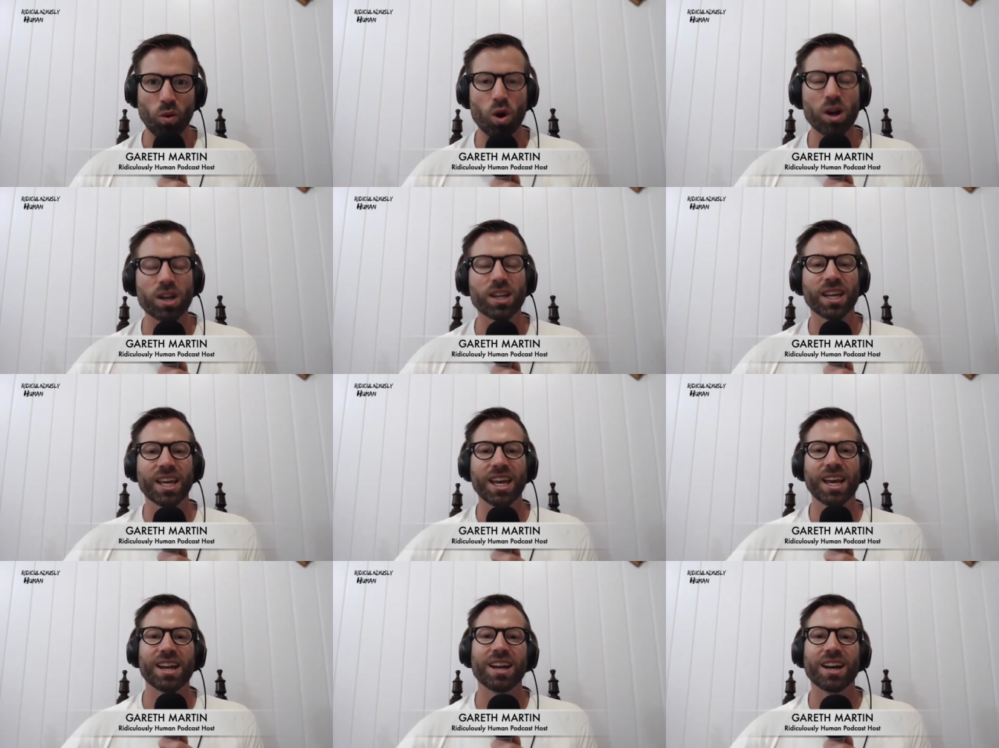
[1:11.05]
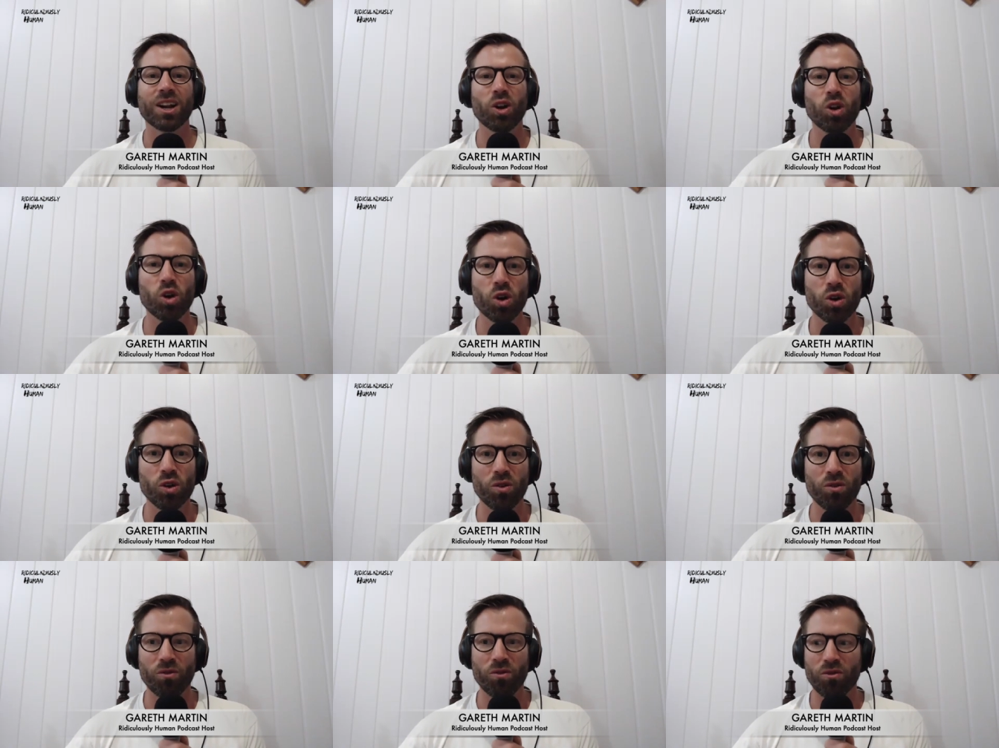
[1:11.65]
What can I
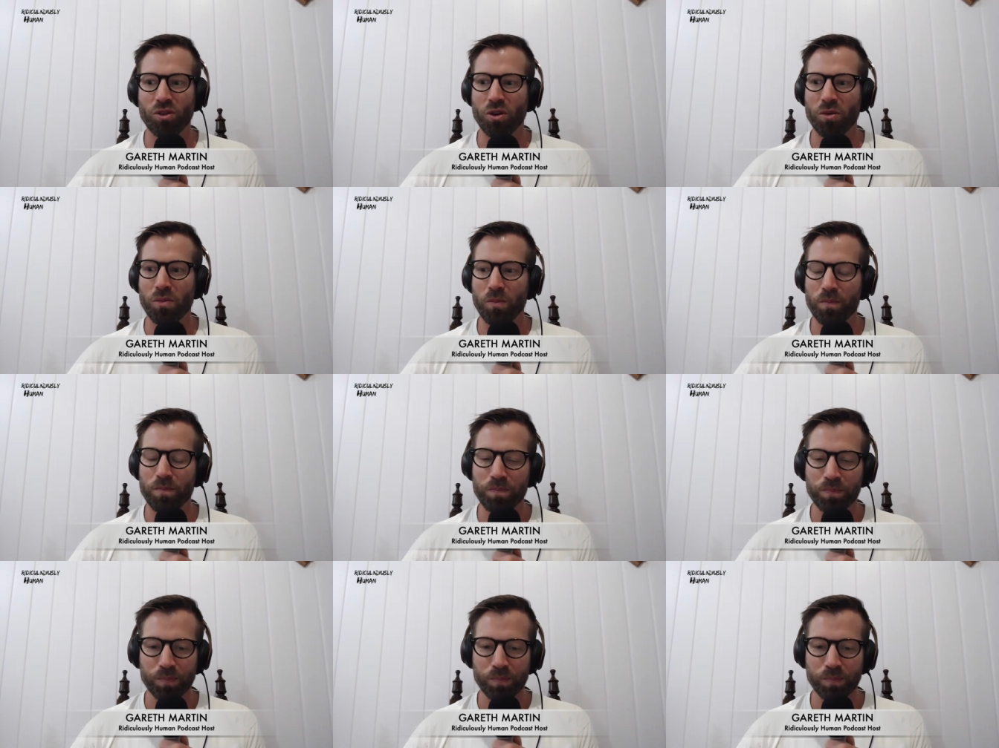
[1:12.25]
learn from,